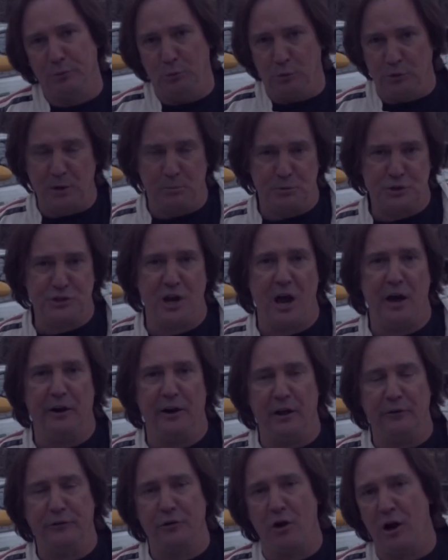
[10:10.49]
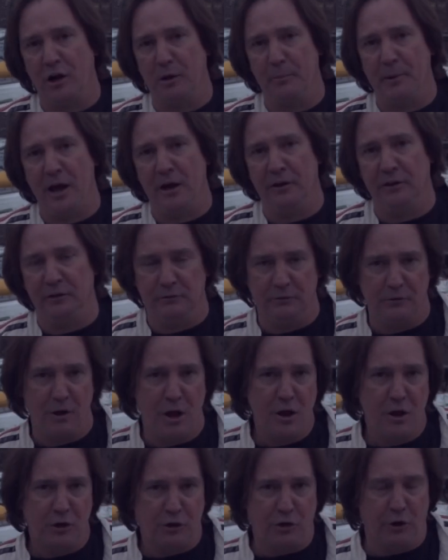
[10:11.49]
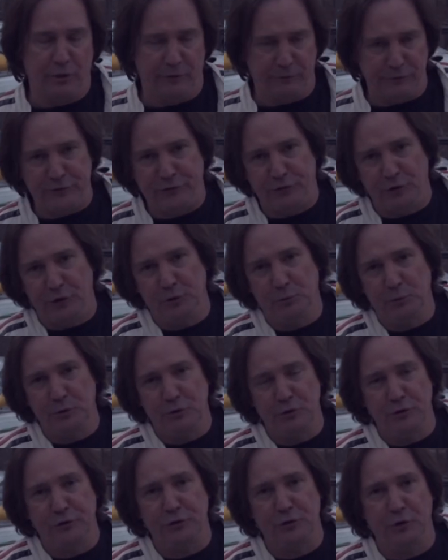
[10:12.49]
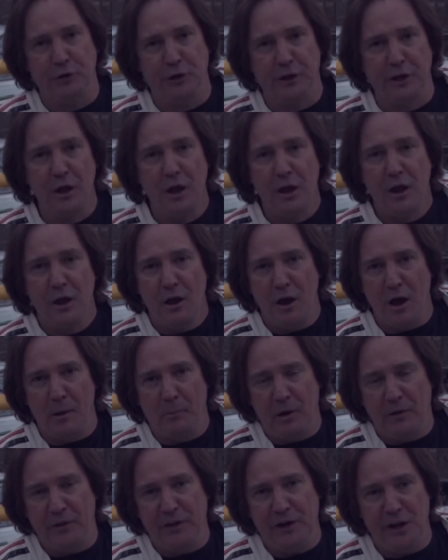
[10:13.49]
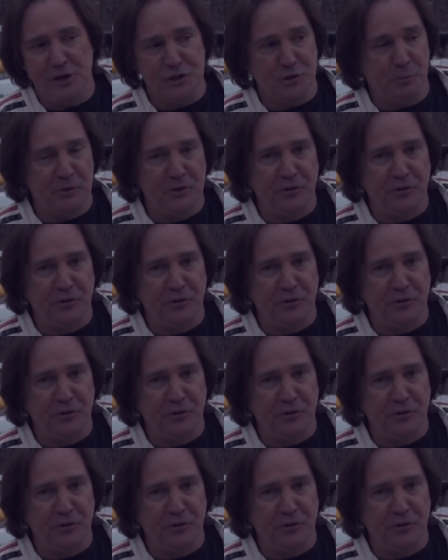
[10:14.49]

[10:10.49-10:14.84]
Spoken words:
and we'll give them a shout out and talk about it and go to their facility and we do the tuning on that engine.